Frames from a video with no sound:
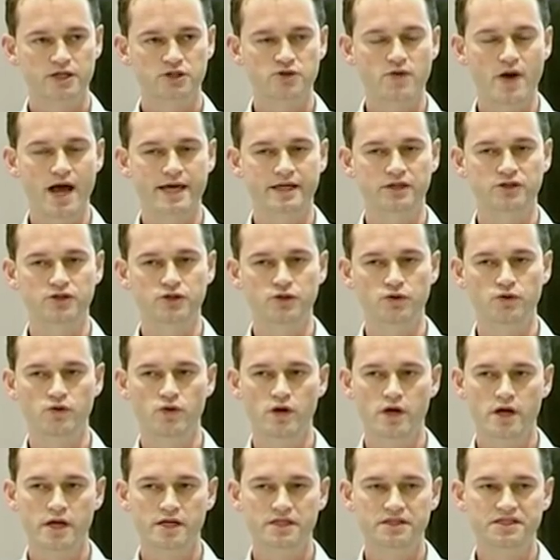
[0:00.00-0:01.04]
trying to
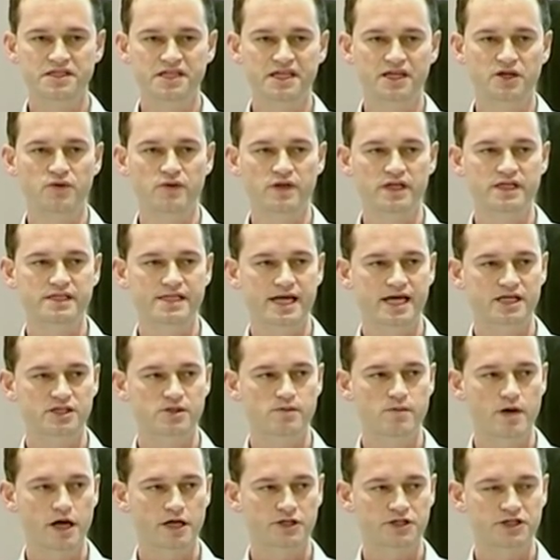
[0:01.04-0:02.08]
decrease as
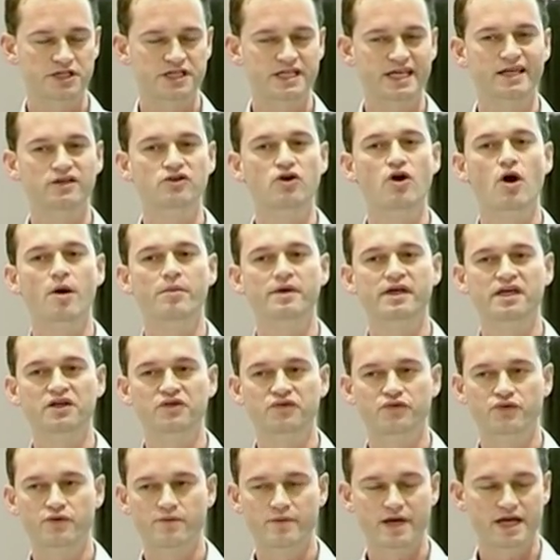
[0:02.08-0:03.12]
much the incoming
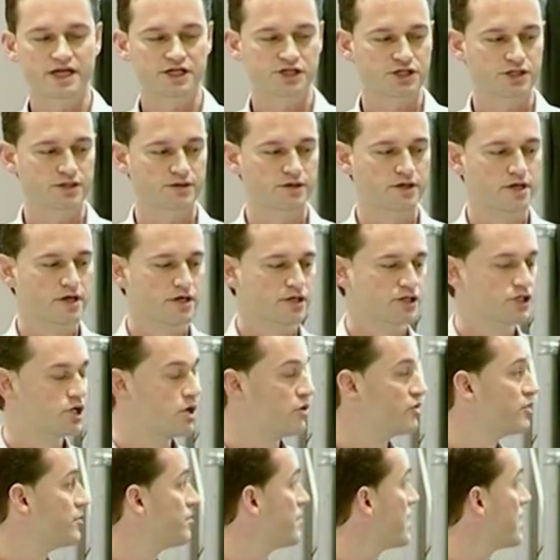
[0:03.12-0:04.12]
information. So the